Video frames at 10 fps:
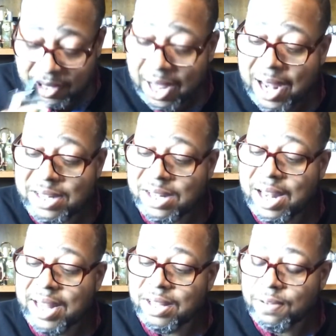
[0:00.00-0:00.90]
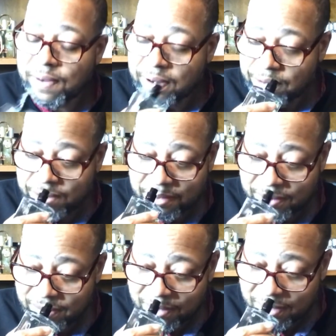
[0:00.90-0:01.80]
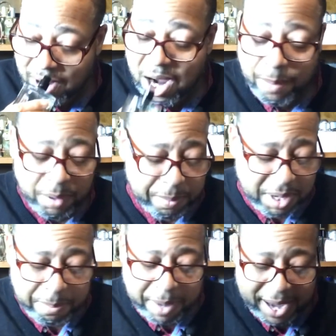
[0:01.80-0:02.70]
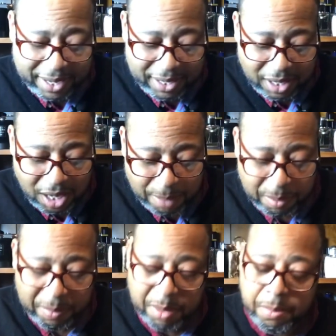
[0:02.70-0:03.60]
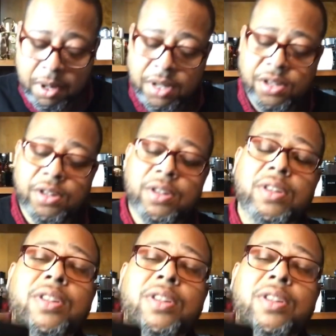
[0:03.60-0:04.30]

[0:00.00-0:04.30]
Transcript: I just like this fragrance. Compliment Magnet, Compliment Monster.